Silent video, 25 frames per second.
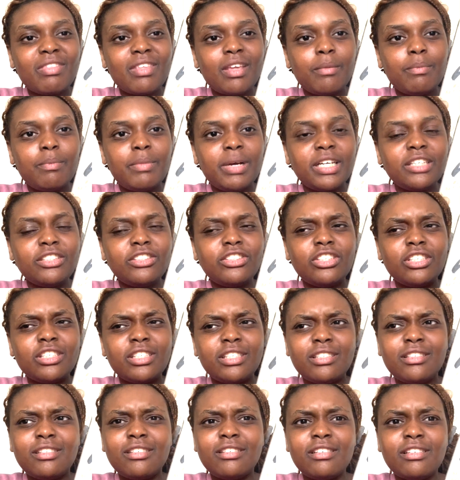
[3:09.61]
But just
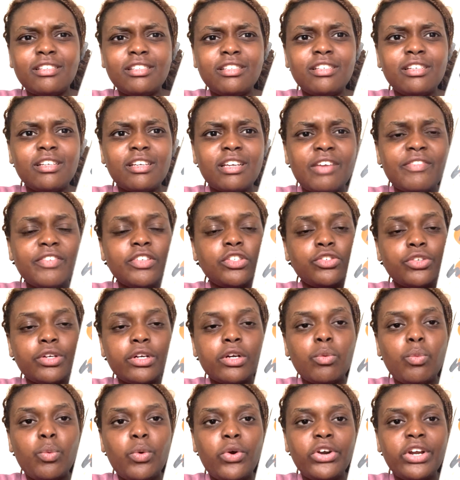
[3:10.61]
to give a trigger
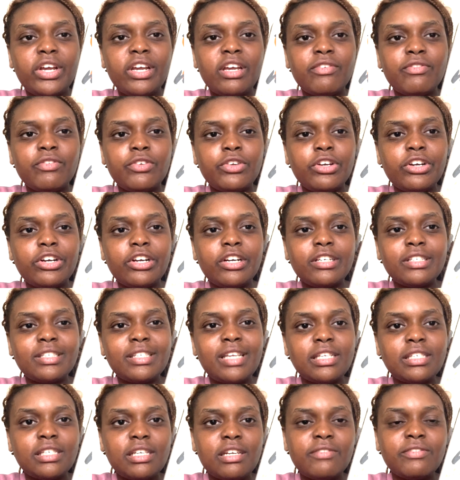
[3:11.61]
warning, if you're
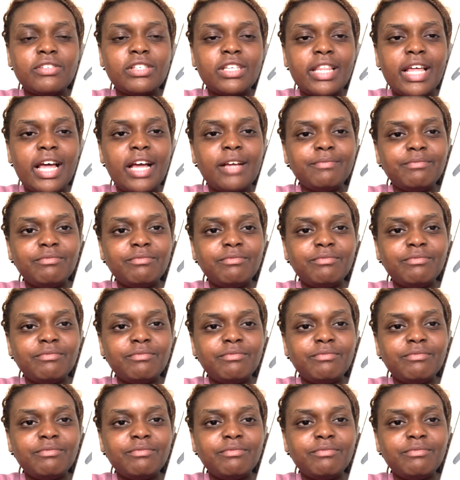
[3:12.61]
sensitive to that,